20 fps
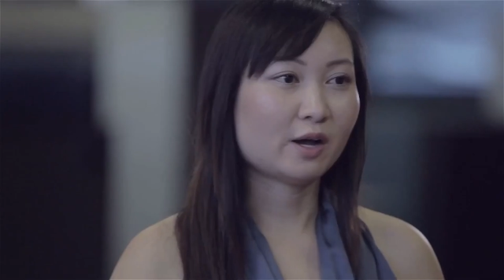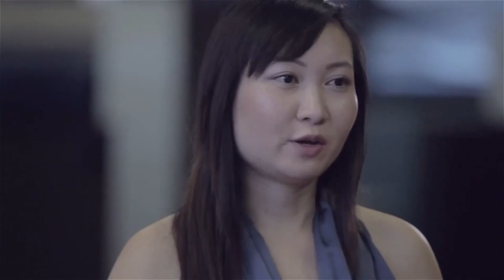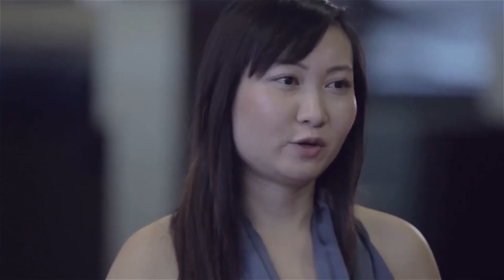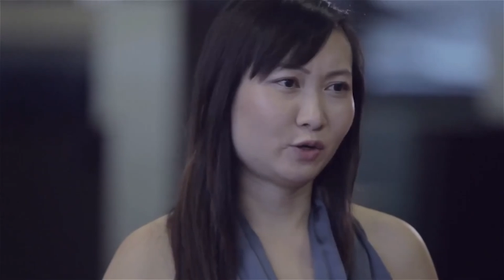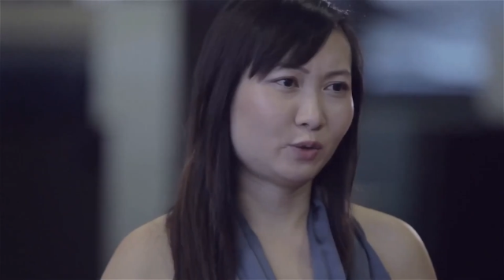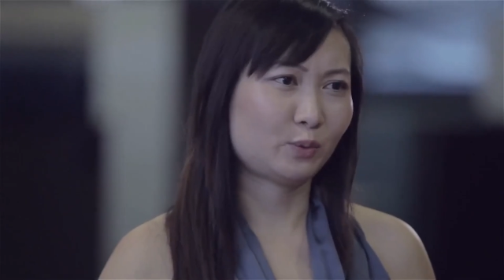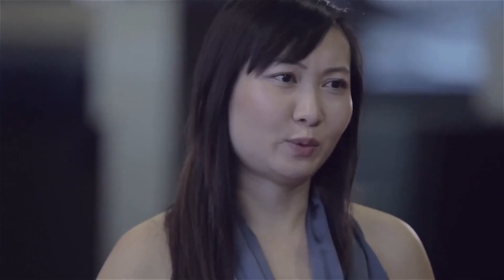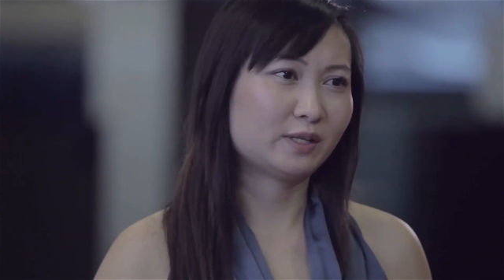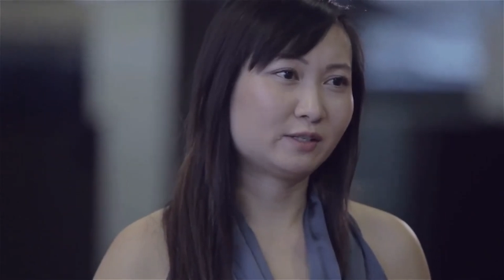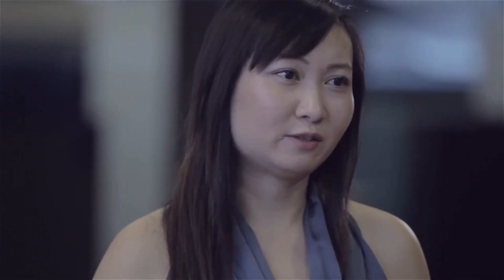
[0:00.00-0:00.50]
I
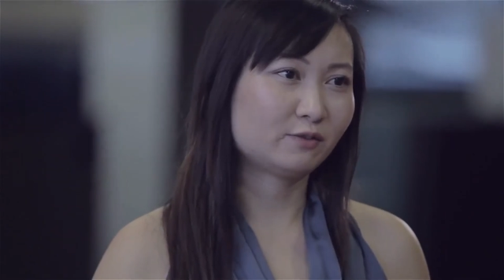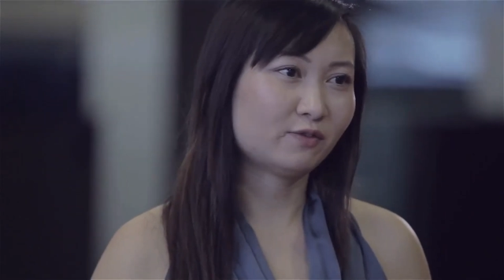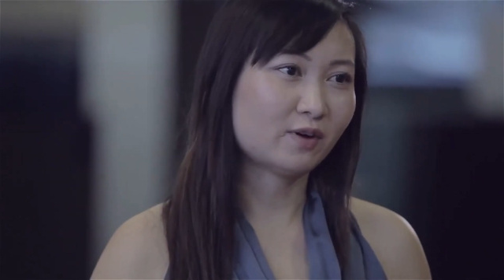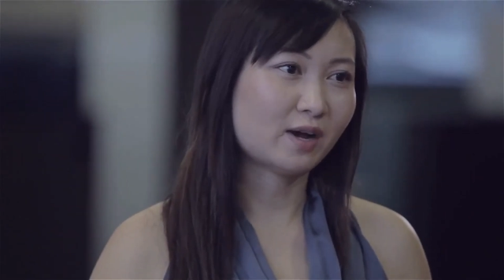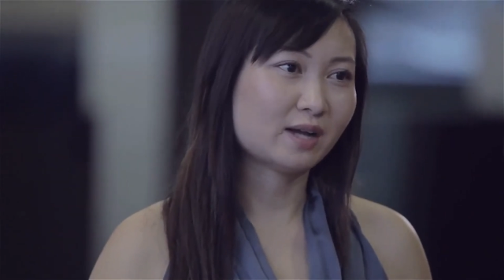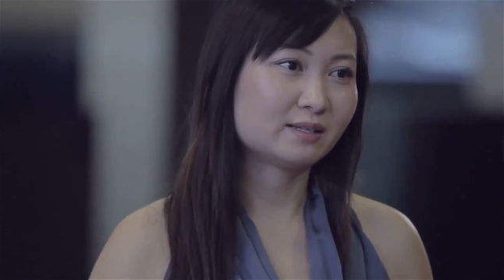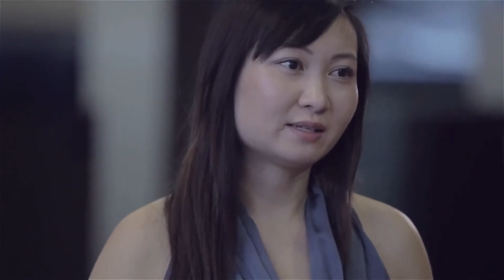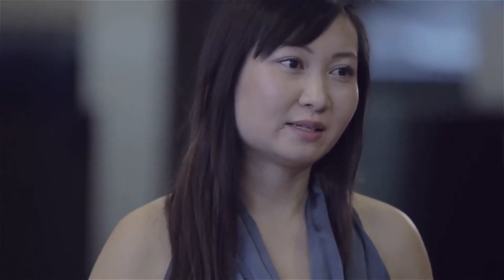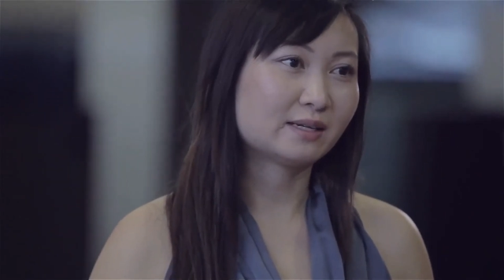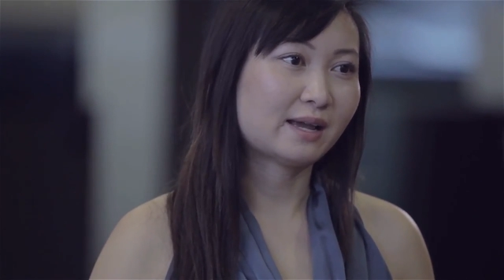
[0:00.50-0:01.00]
know where to
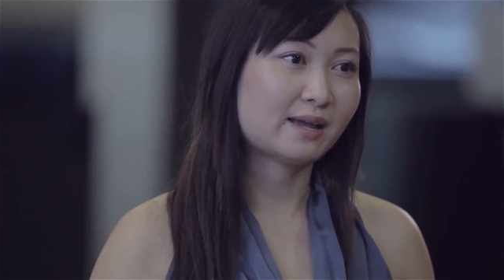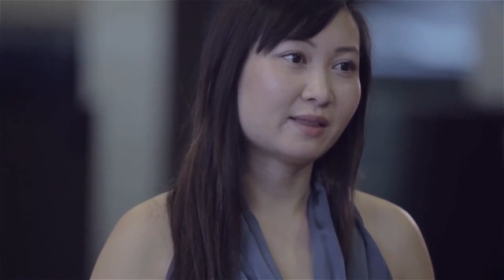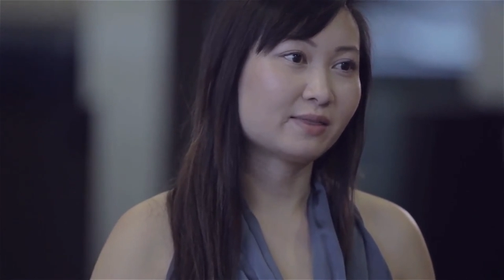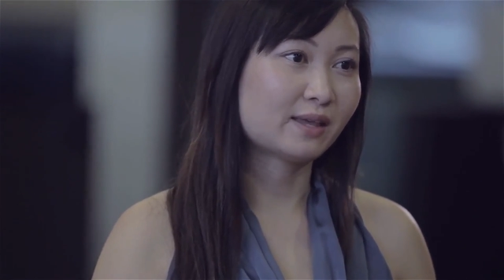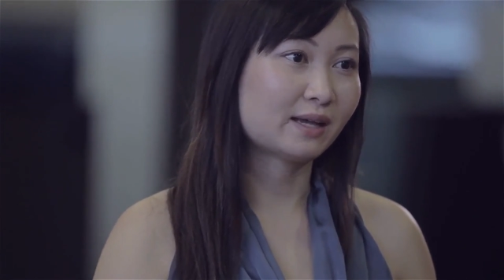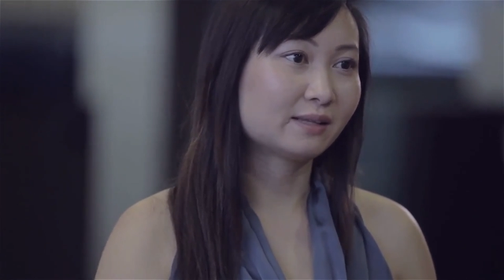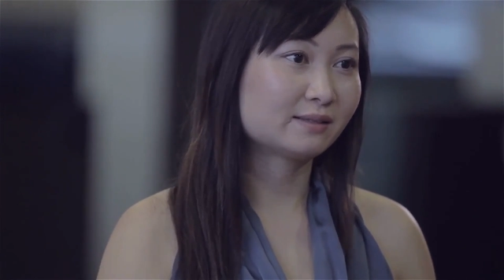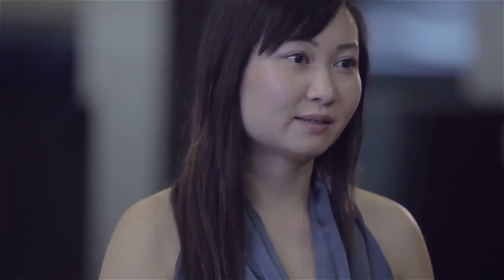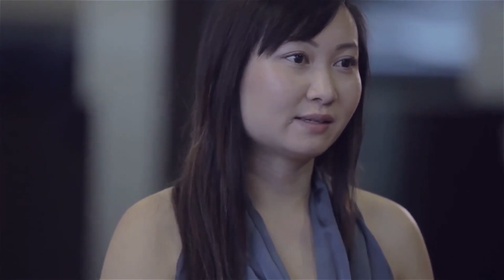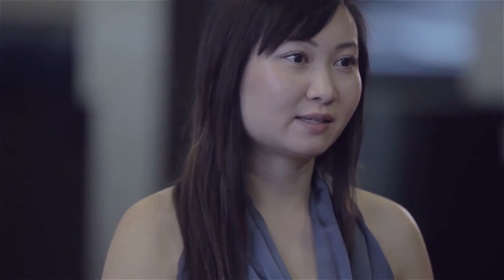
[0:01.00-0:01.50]
find it
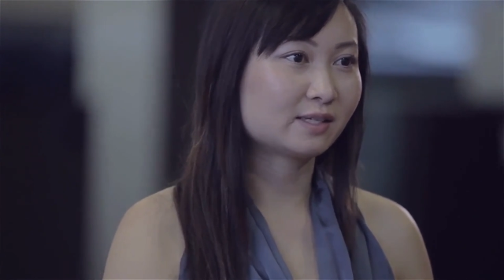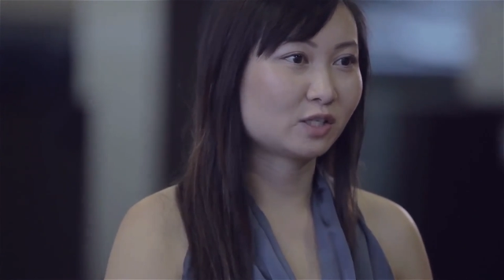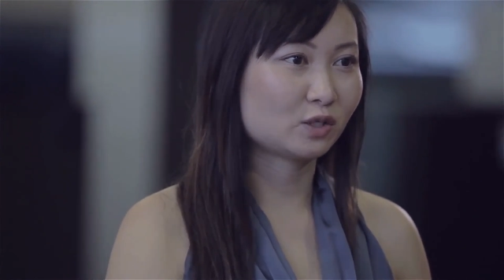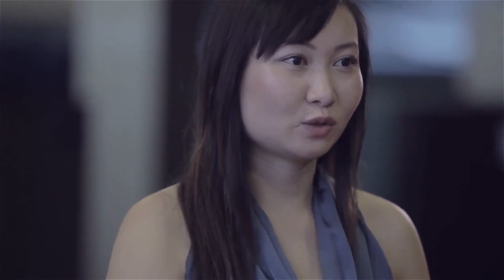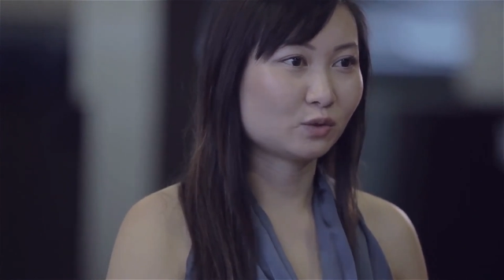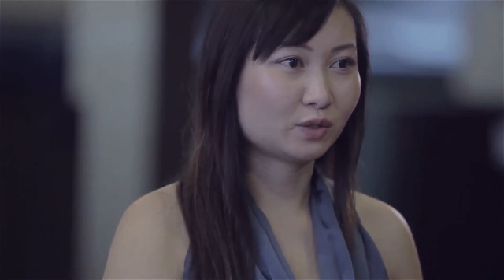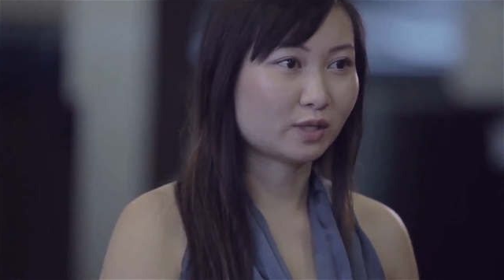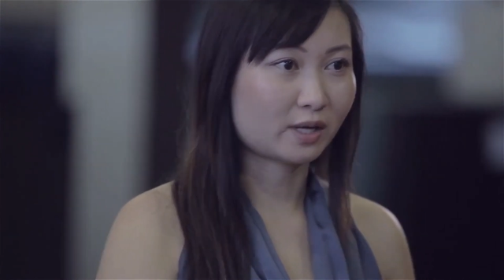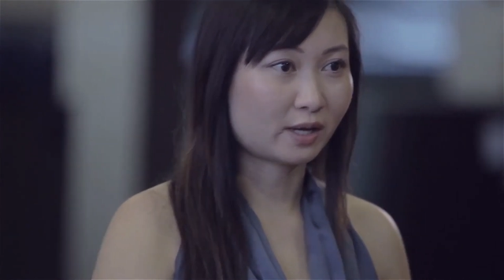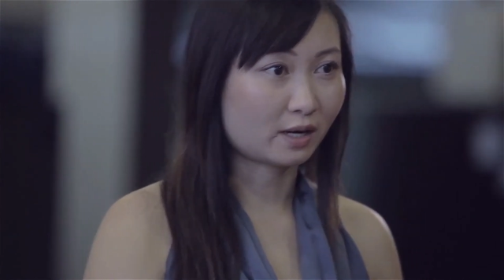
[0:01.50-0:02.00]
and that's a
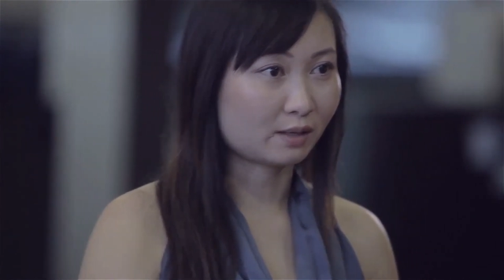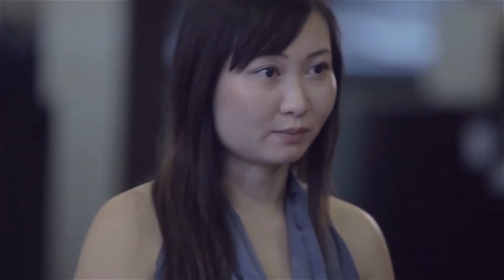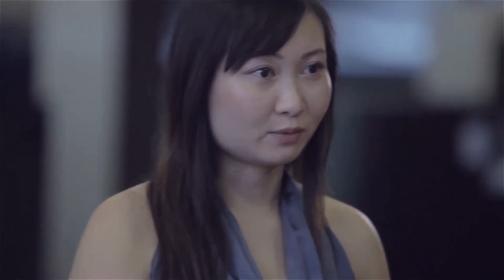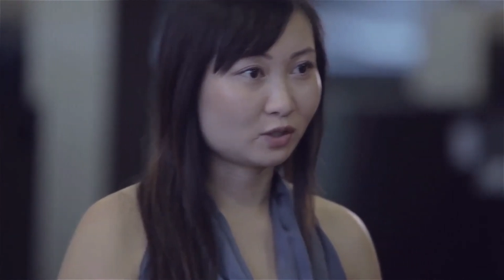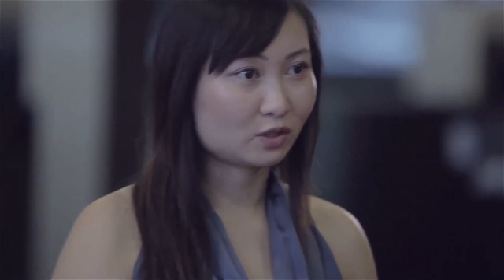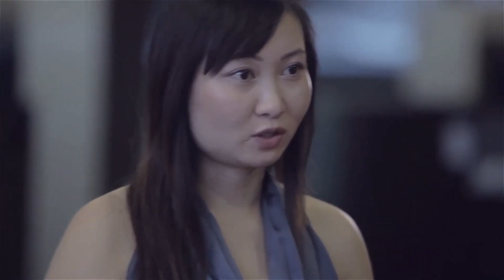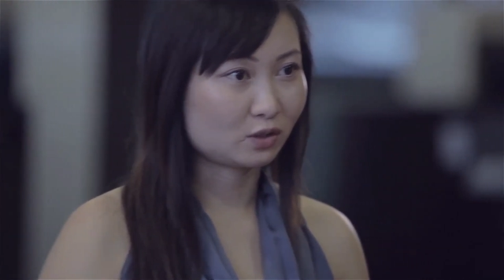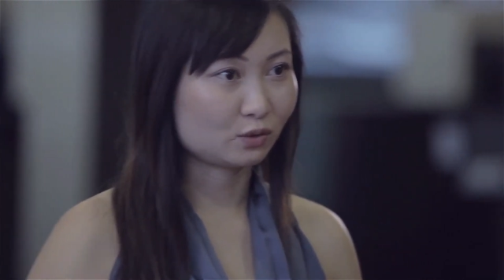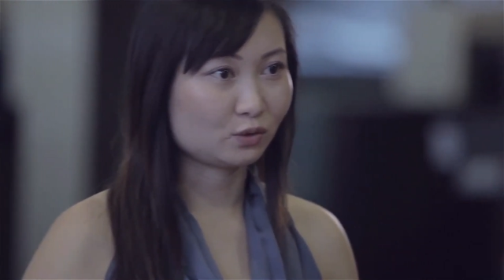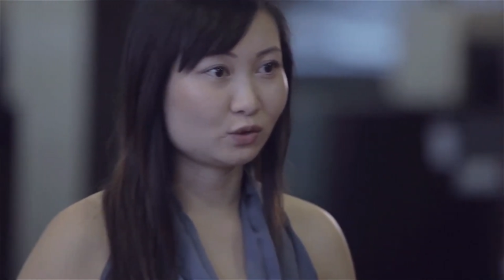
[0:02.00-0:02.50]
skill that I'm
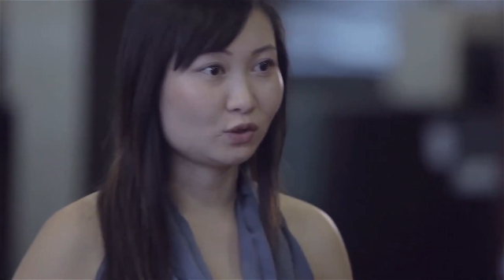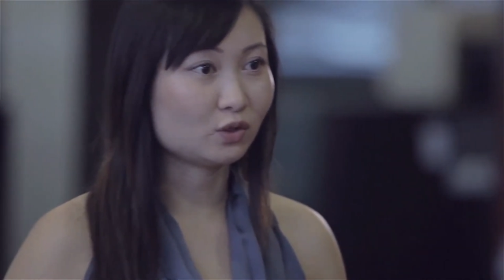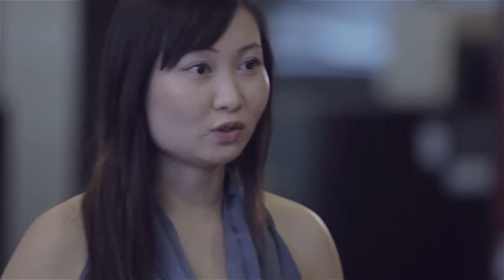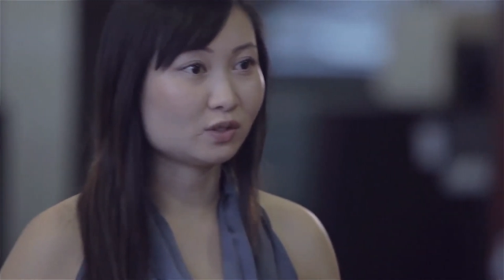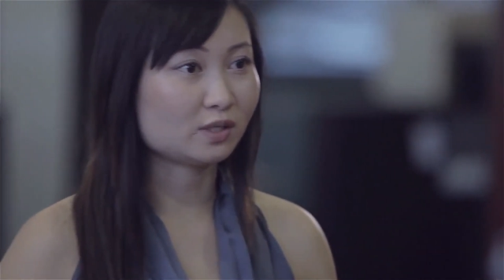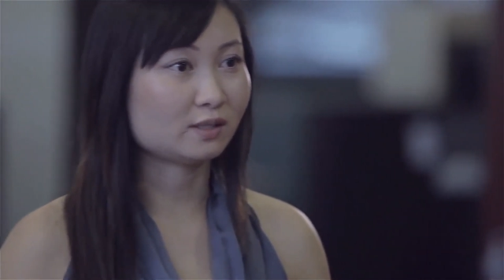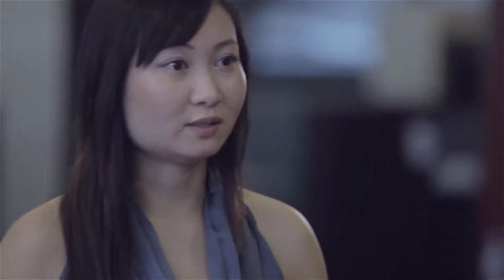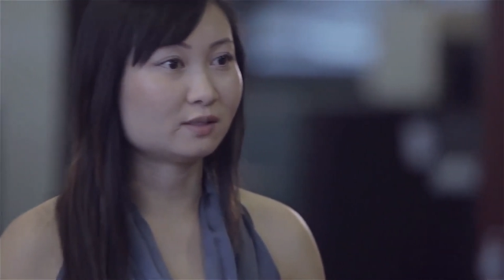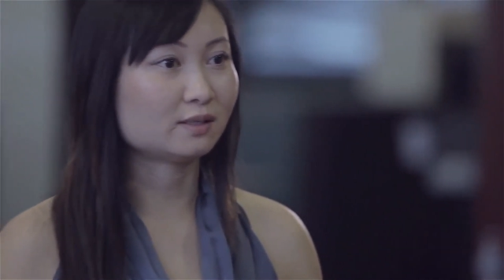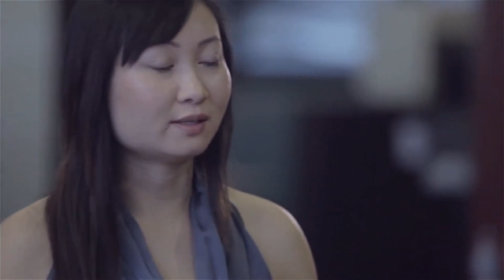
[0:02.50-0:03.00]
still
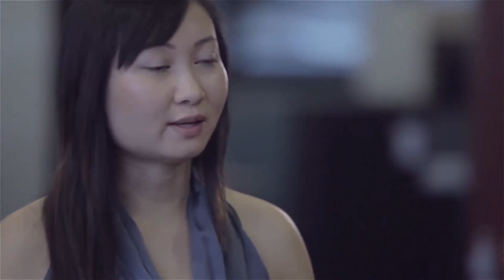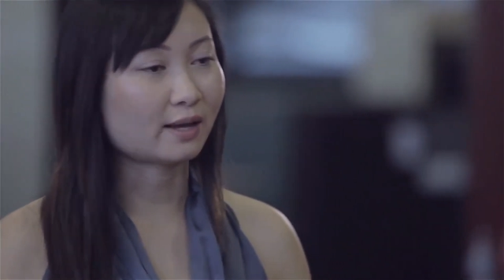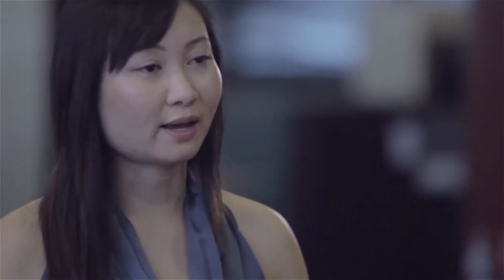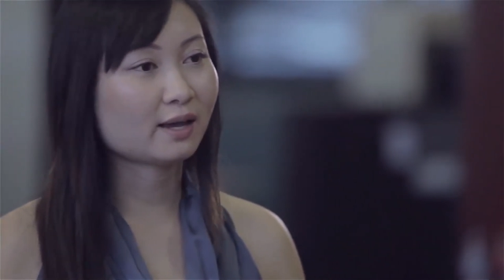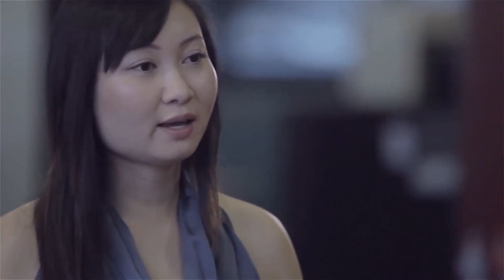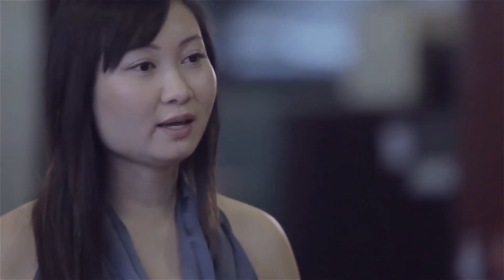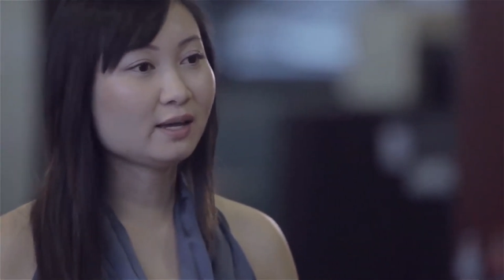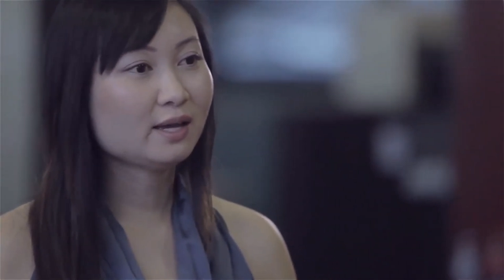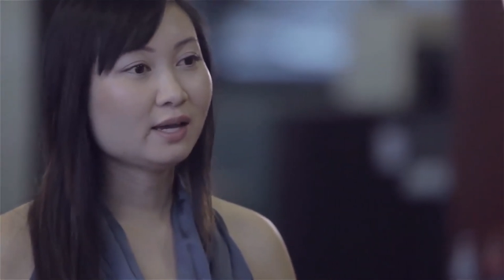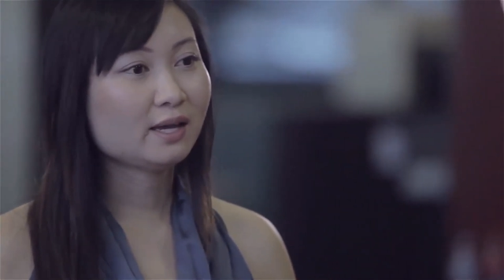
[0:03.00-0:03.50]
using
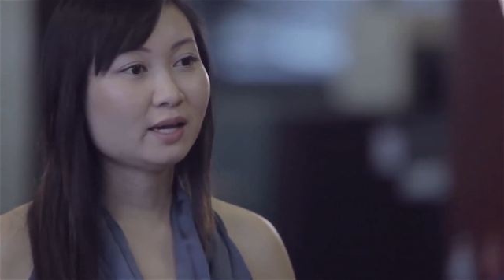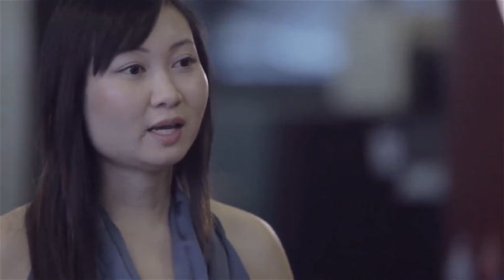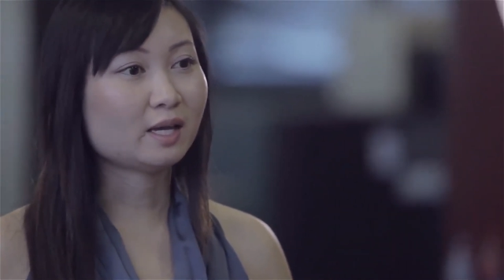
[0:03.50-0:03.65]
today